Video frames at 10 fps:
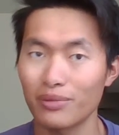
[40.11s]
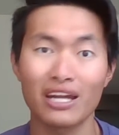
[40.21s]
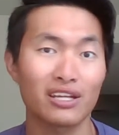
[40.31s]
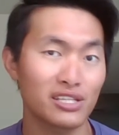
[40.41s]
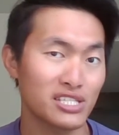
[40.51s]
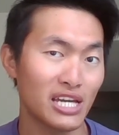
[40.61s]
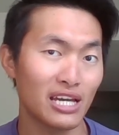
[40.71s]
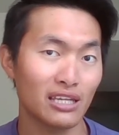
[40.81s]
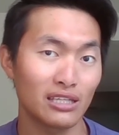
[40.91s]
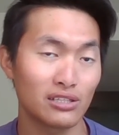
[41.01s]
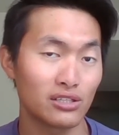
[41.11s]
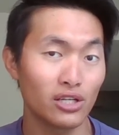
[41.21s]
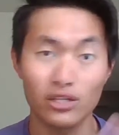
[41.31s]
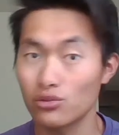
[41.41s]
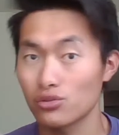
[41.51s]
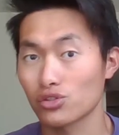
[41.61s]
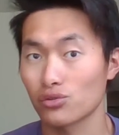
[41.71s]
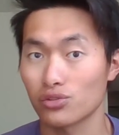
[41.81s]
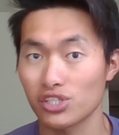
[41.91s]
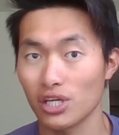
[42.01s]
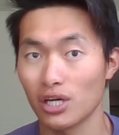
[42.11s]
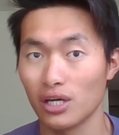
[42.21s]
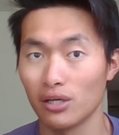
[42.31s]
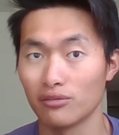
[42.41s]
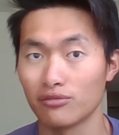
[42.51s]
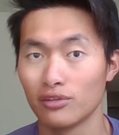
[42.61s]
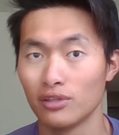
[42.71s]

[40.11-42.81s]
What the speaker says: panic attack, and other sorts of